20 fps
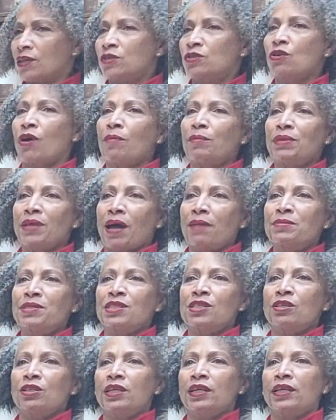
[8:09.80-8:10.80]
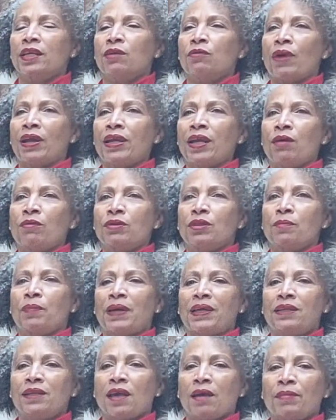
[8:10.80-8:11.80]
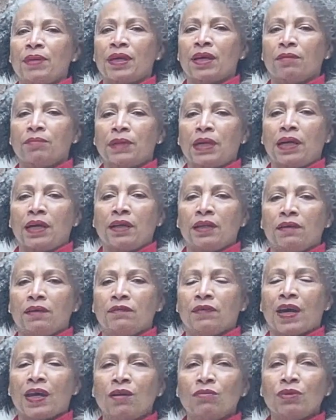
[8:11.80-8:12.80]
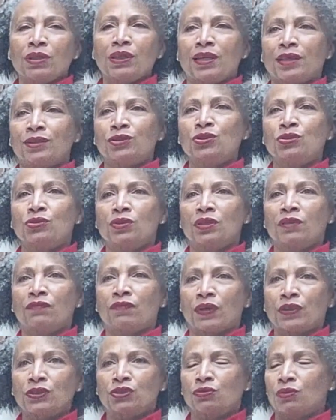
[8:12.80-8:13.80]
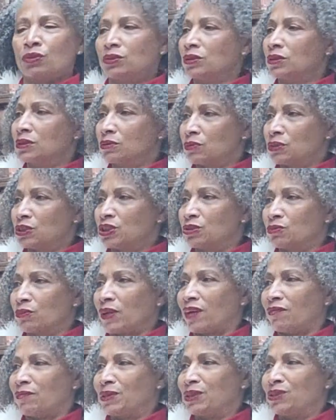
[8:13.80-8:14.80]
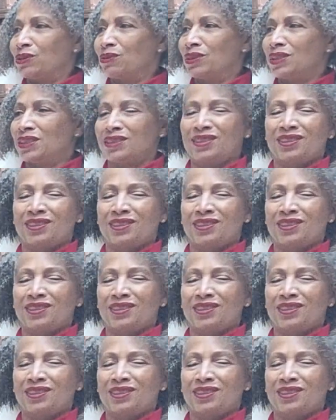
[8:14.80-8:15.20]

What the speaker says: So I'm still looking. Right now with the pandemic, I don't really like doing the virtuals, which is what I've been doing.